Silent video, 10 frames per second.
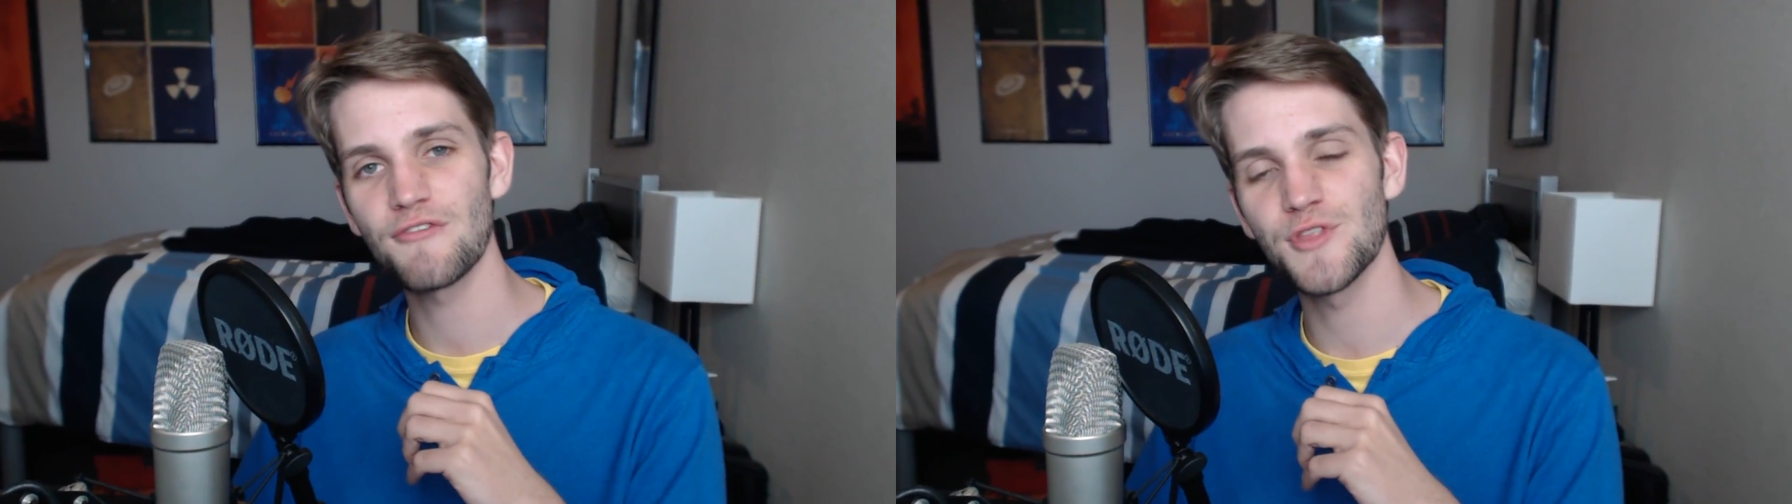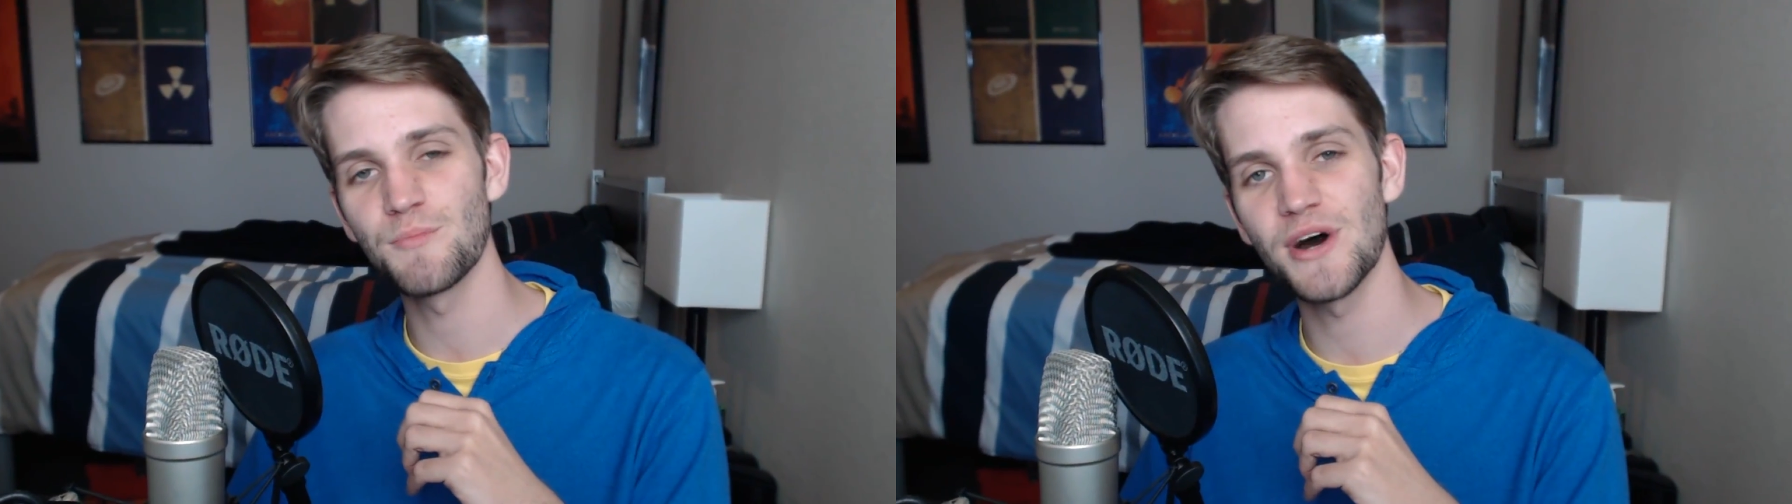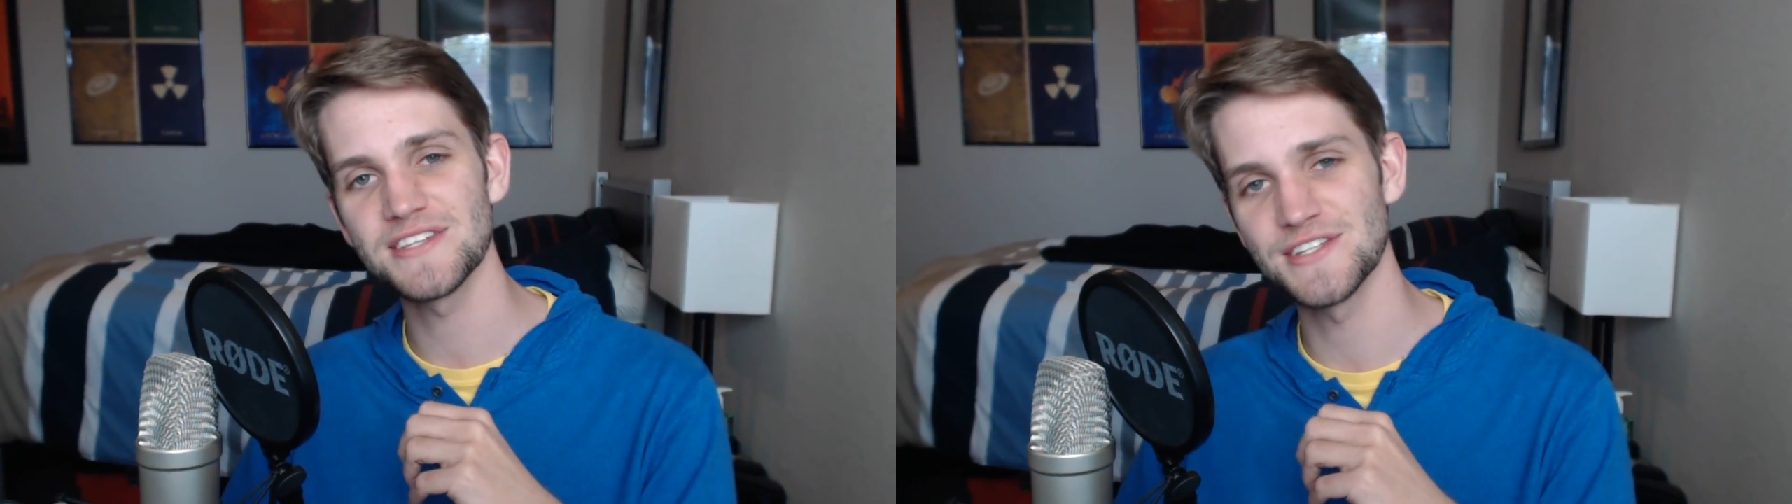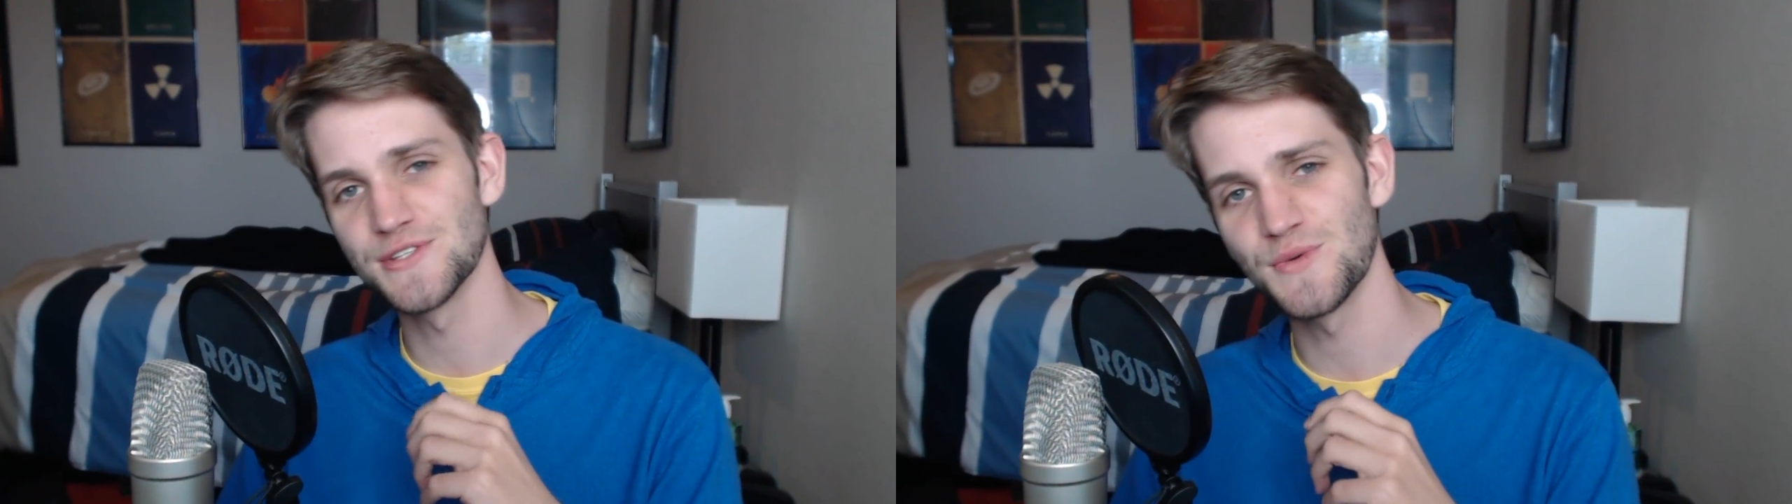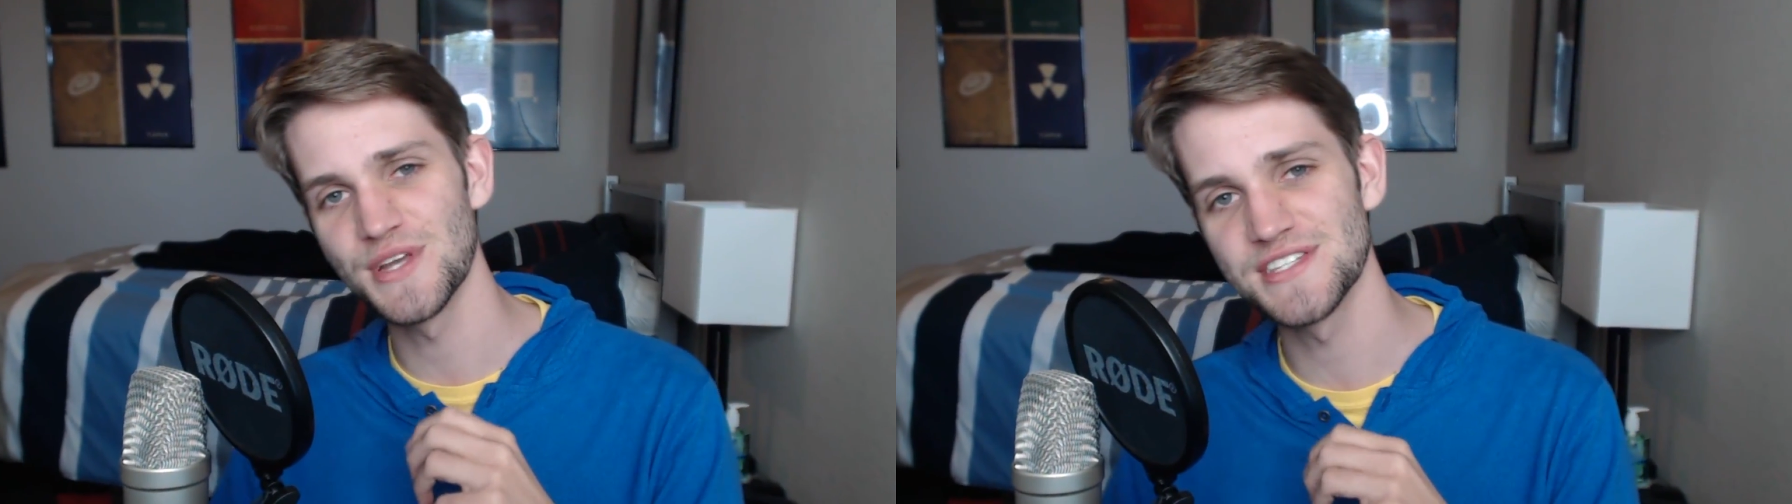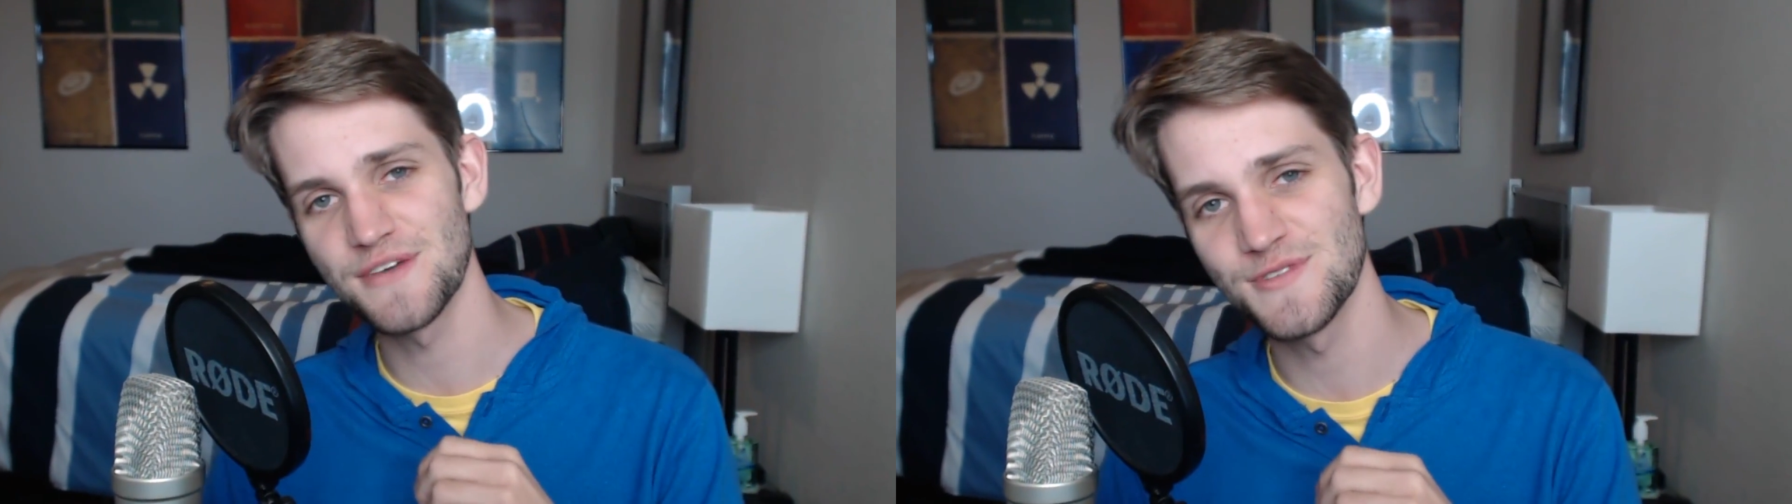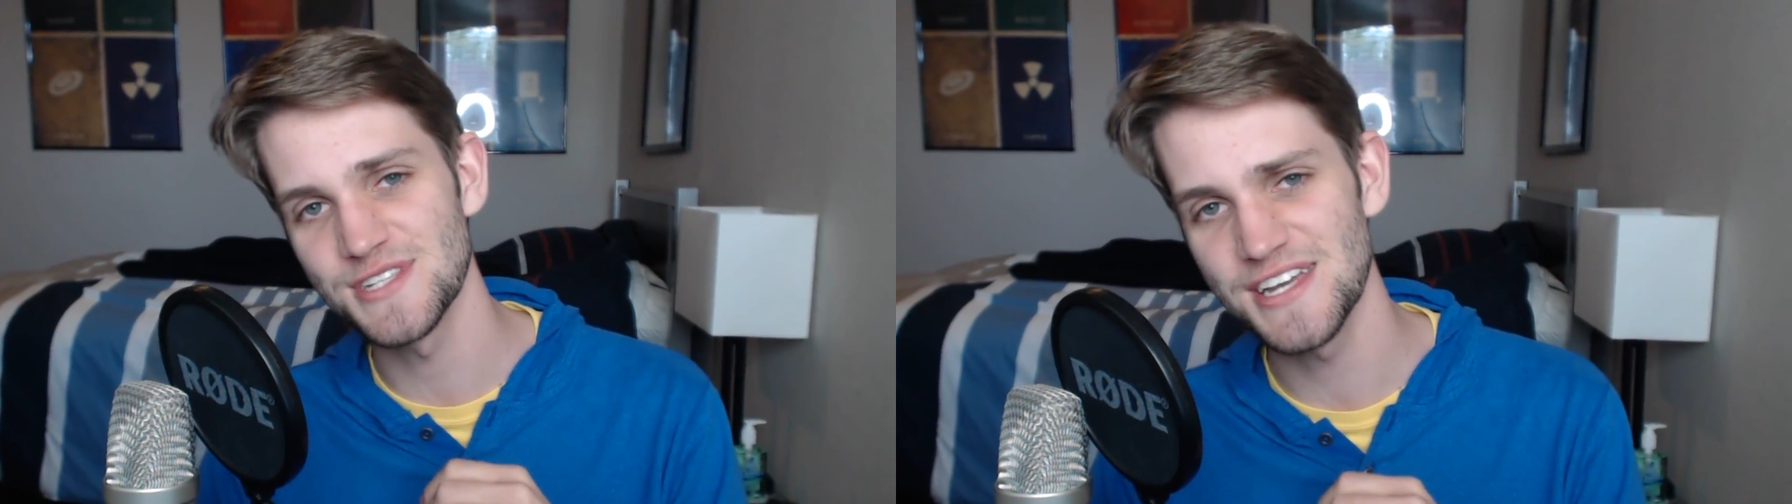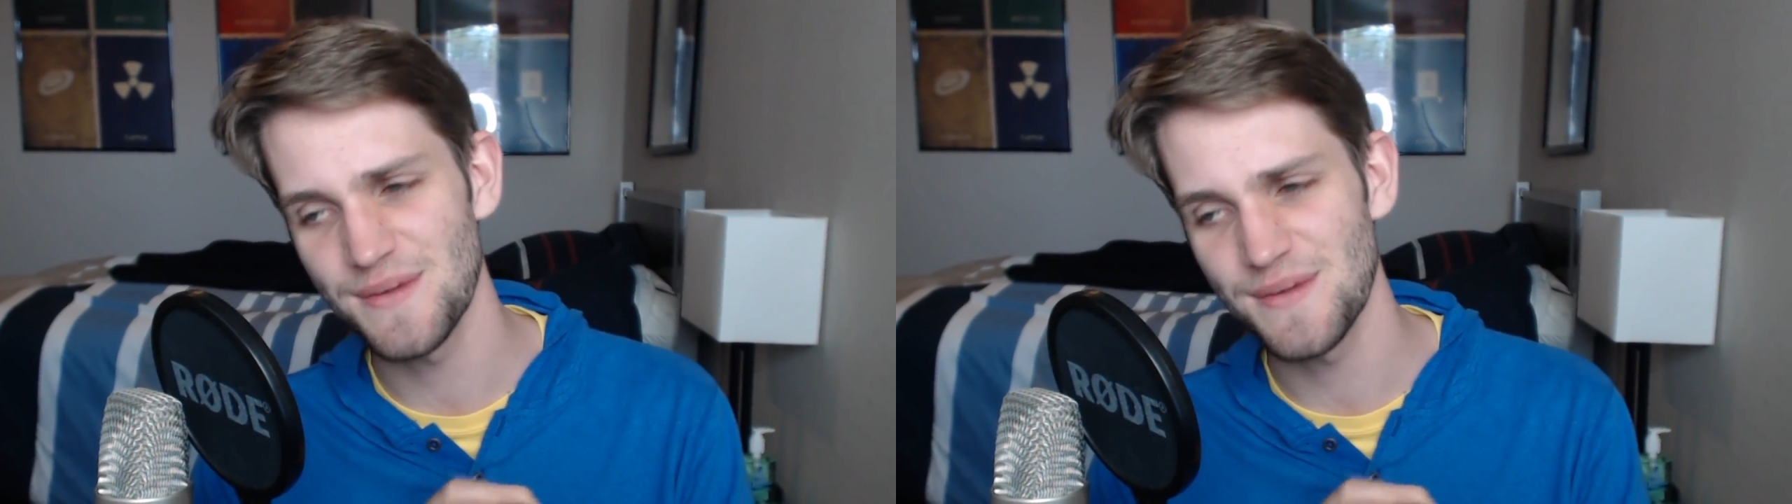the bus in 2017?